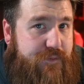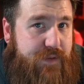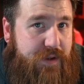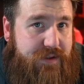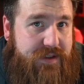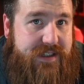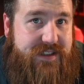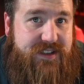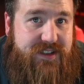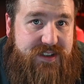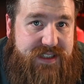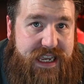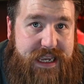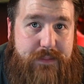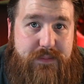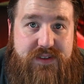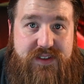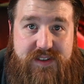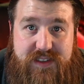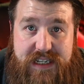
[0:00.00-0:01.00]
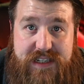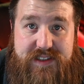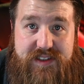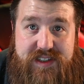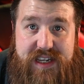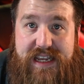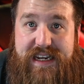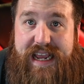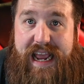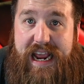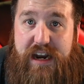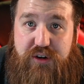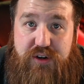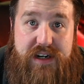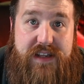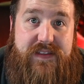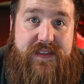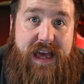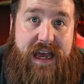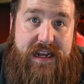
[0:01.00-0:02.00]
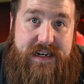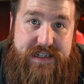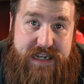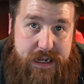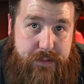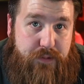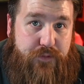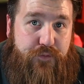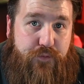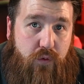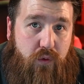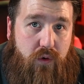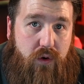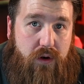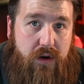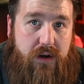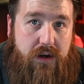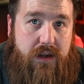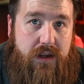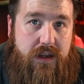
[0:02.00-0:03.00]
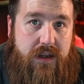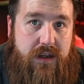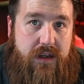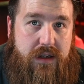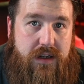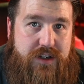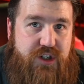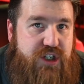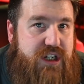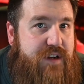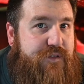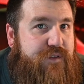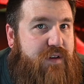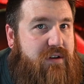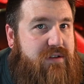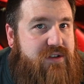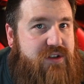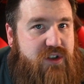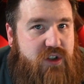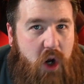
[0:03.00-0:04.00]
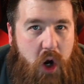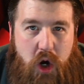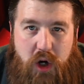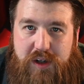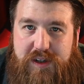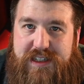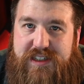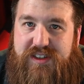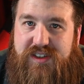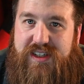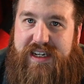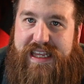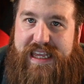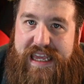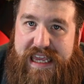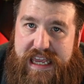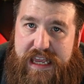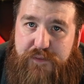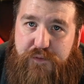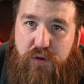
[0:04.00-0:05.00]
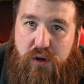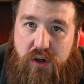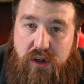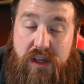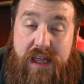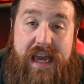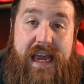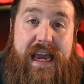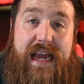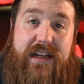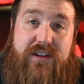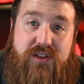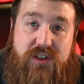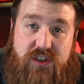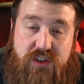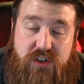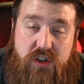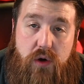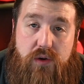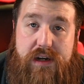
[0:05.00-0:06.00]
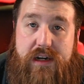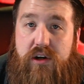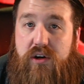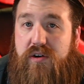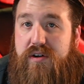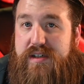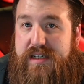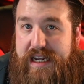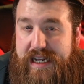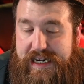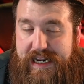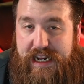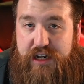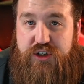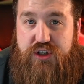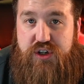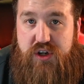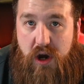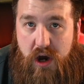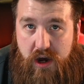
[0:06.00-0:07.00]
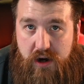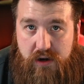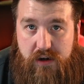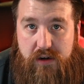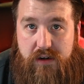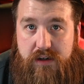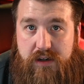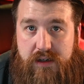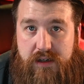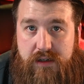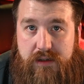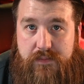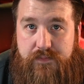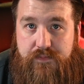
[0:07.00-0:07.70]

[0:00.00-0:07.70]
didn't feel the same since he had entered it that day before. She felt darkness and evil, and so did her teenage daughter.